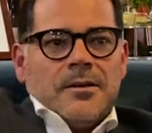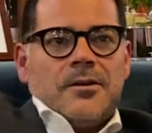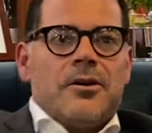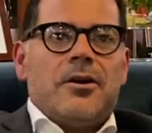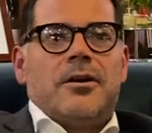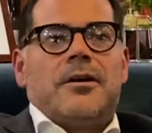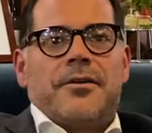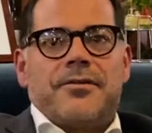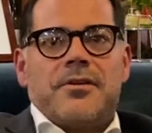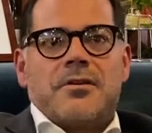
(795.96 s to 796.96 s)
Oh, I
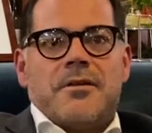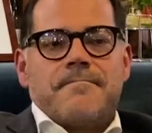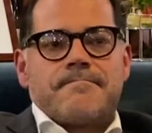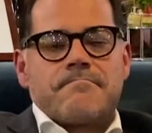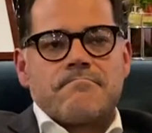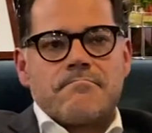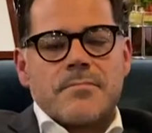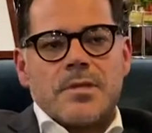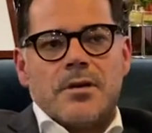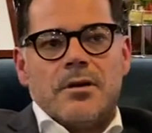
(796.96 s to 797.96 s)
think
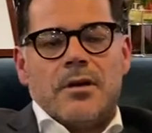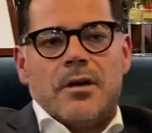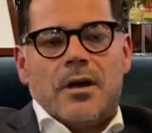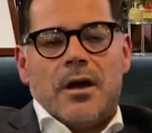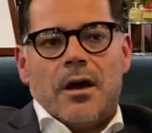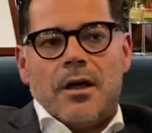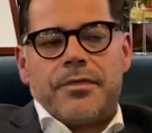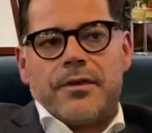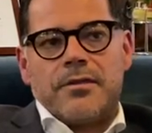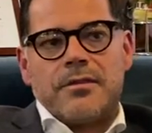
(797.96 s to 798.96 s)

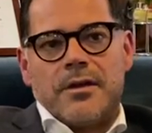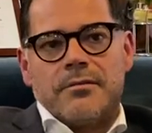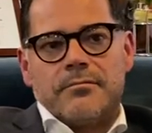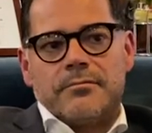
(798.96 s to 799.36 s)
that